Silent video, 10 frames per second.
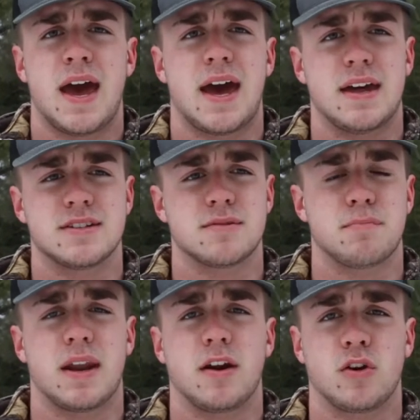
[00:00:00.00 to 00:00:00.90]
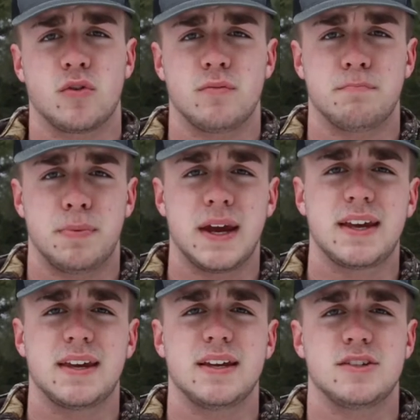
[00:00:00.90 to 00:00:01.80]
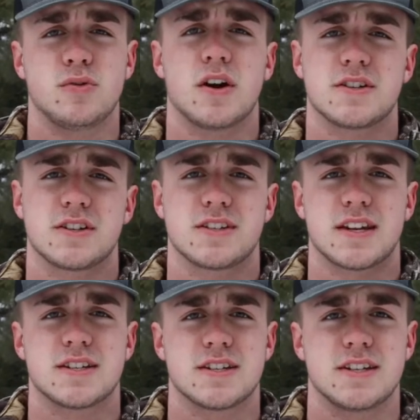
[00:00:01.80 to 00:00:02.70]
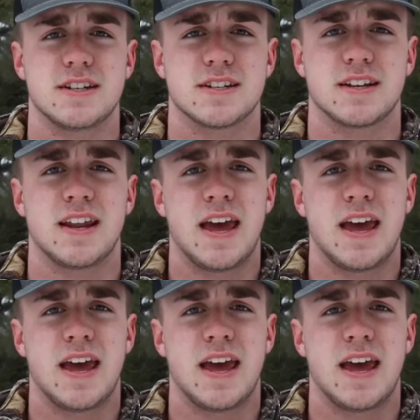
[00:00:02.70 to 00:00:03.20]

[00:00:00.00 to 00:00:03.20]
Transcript: has been a big key to our success this season.